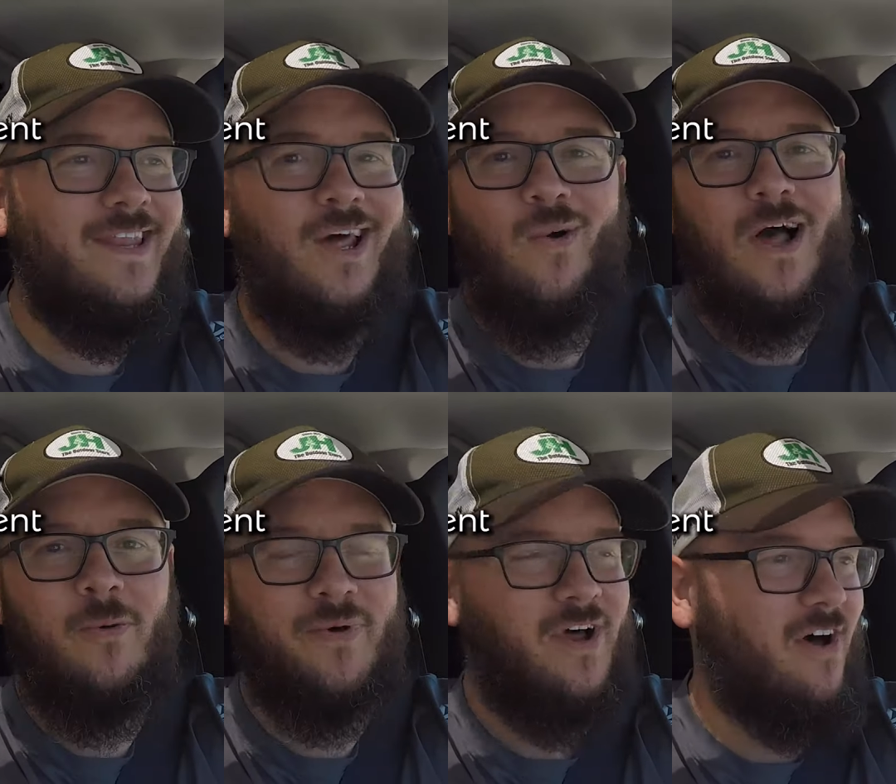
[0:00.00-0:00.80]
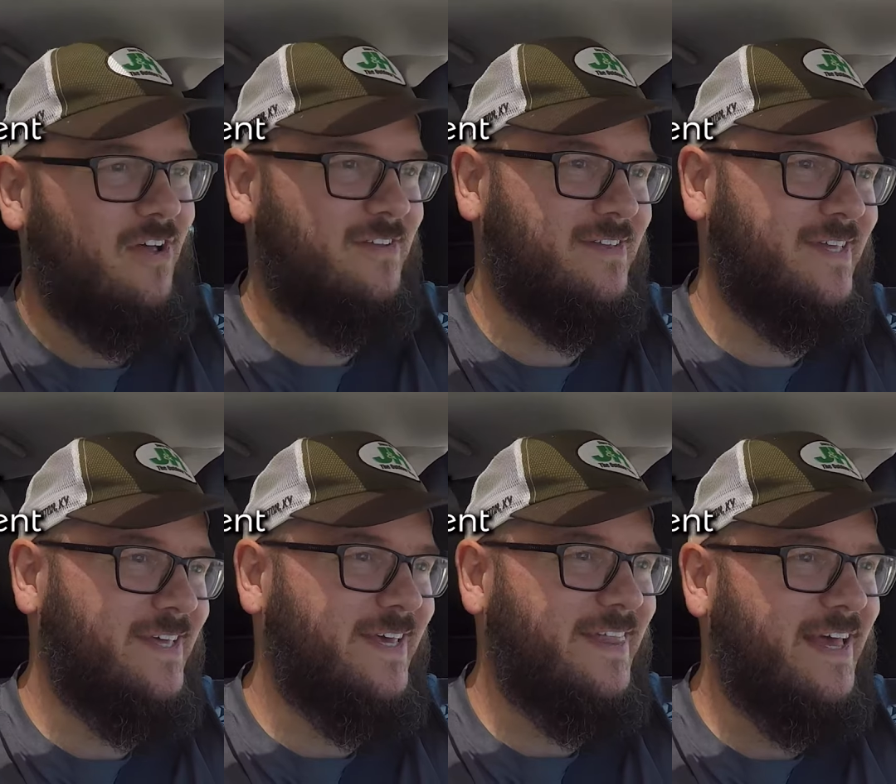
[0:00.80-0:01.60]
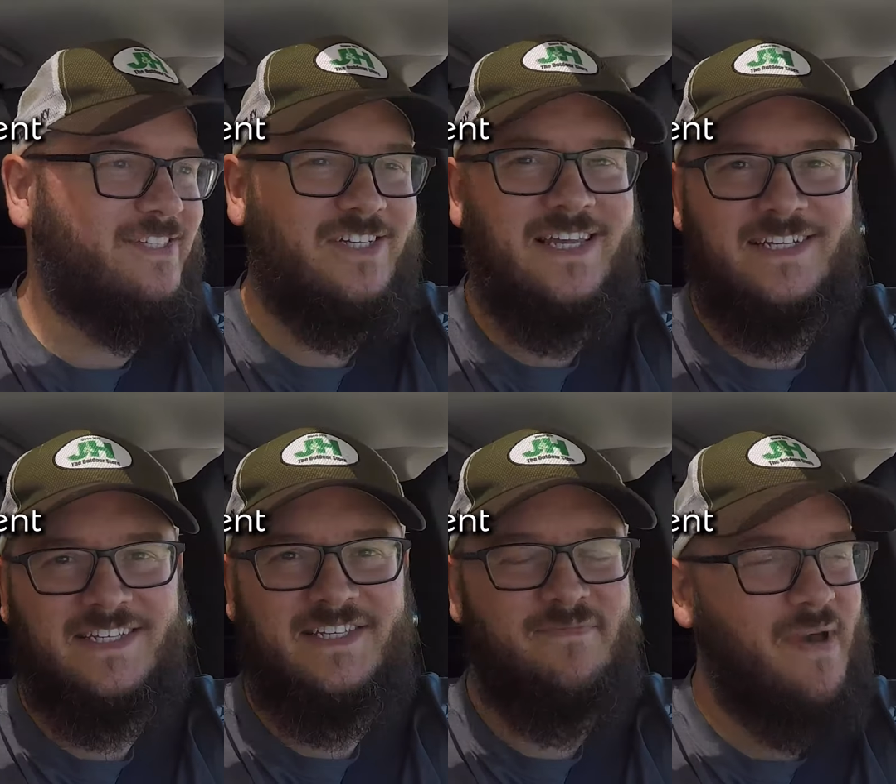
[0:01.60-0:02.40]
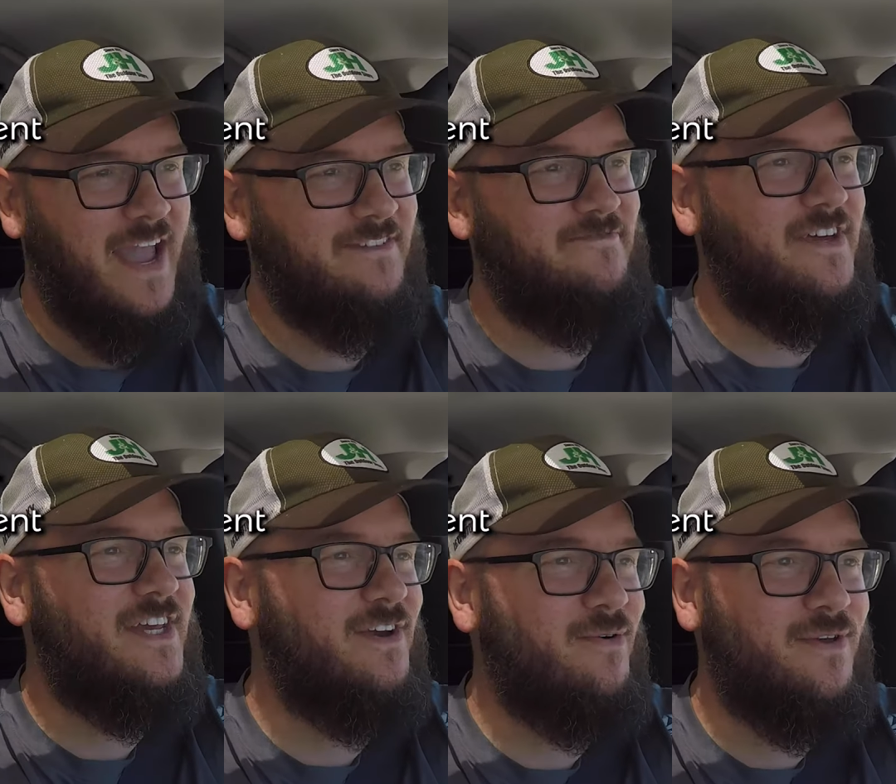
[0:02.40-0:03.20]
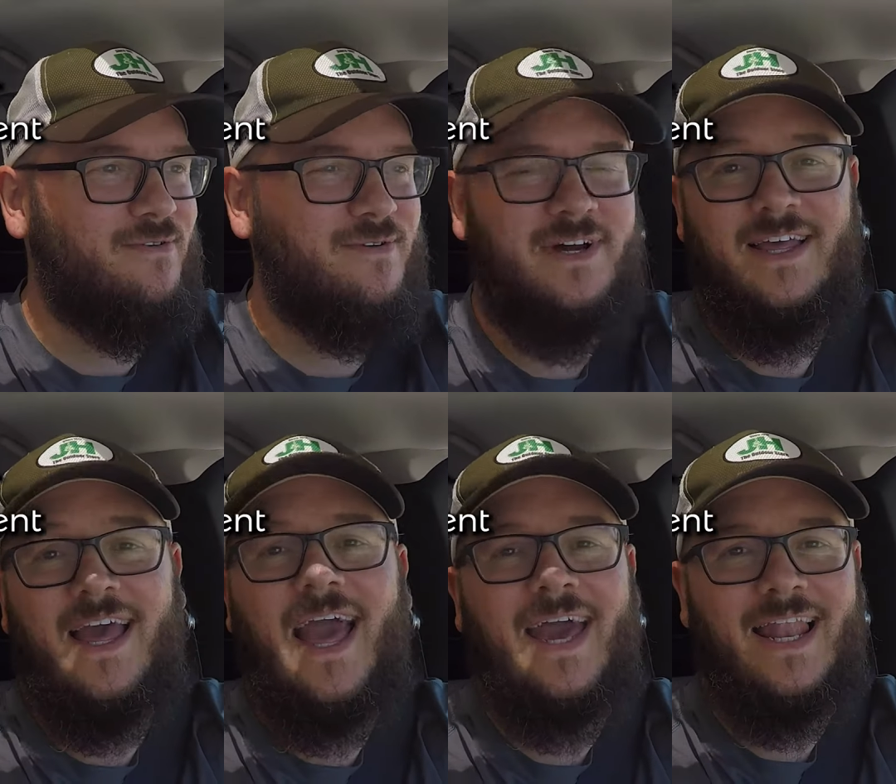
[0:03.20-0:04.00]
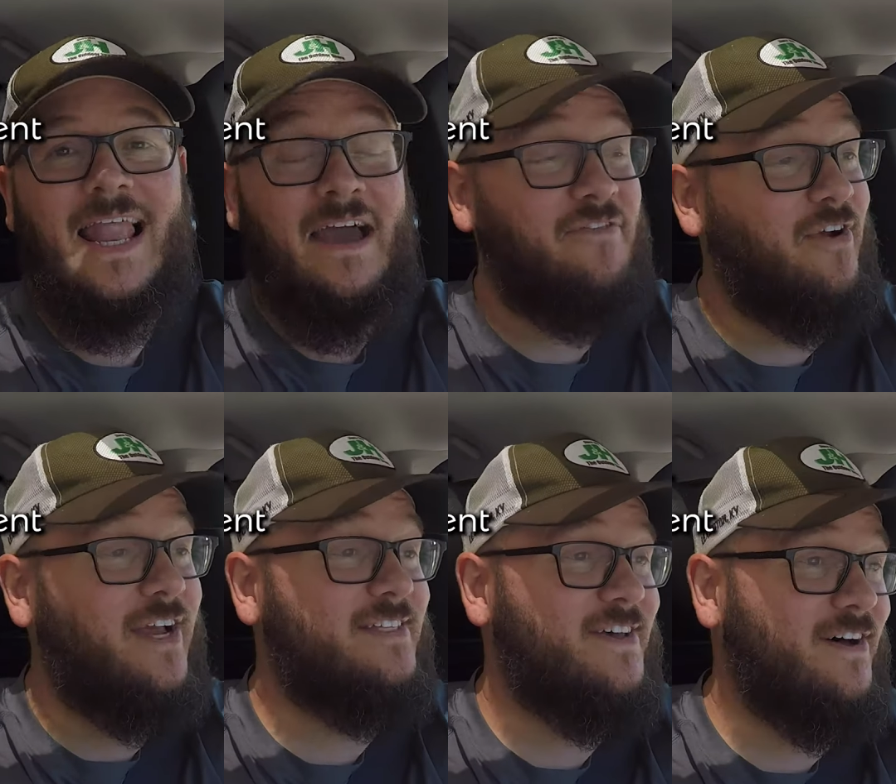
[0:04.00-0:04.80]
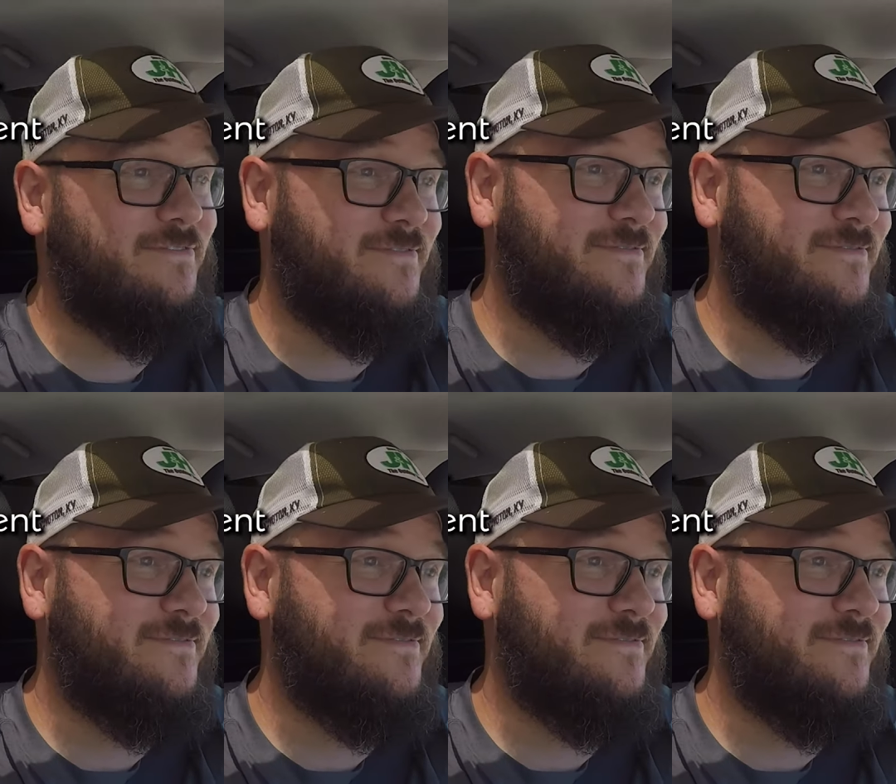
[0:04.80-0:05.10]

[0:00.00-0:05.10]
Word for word: No help at all. They just get to sit back and video you and laugh their heads off.